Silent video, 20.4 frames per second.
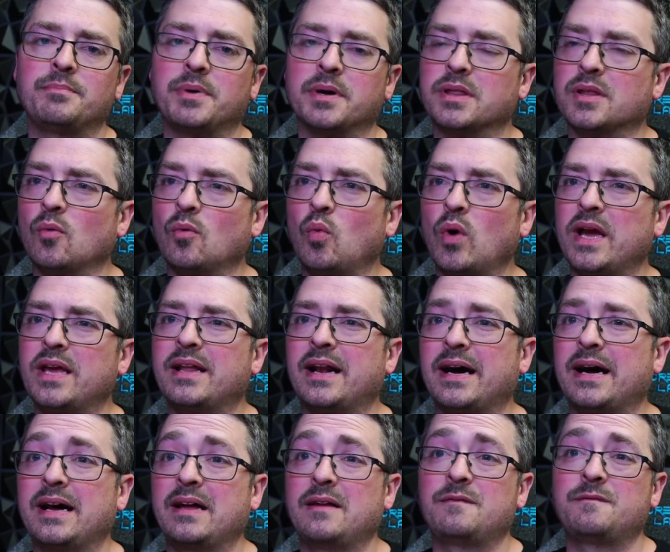but the way that
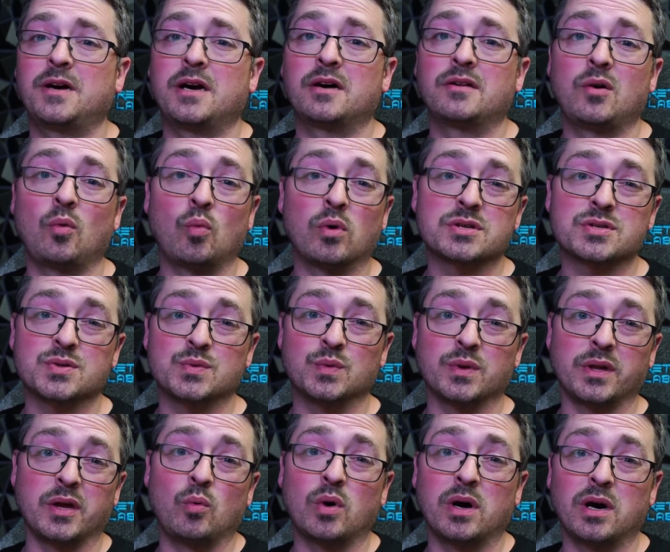I have found that works
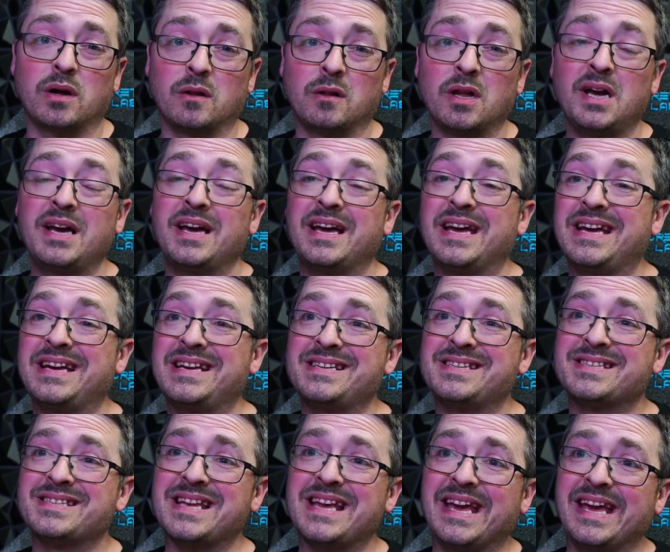really well
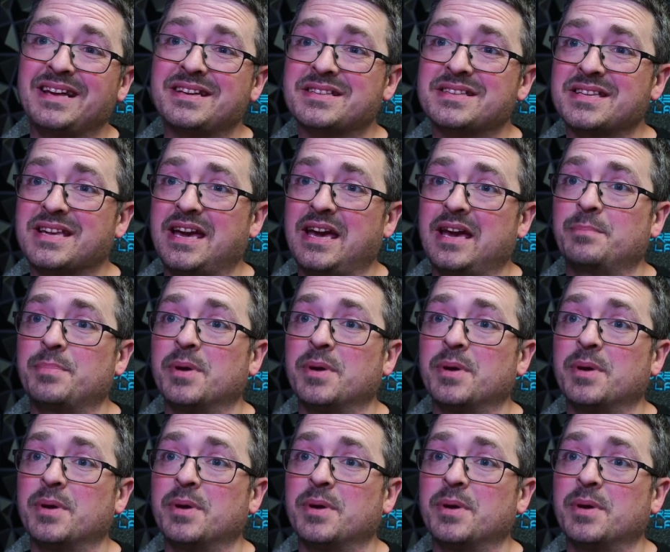is Inkscape.